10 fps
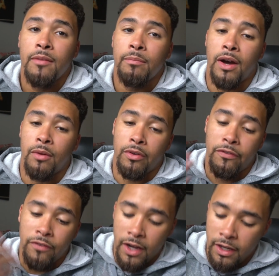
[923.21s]
But we
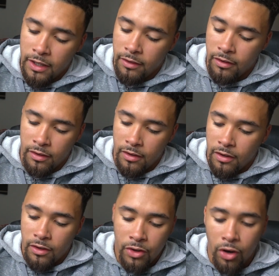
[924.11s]
finally
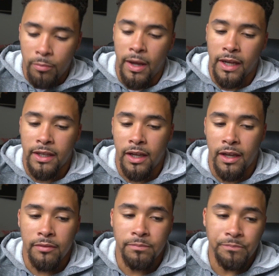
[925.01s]
got back
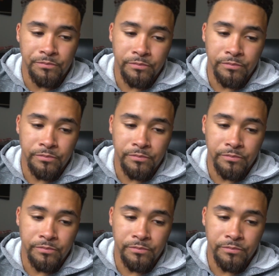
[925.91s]
in.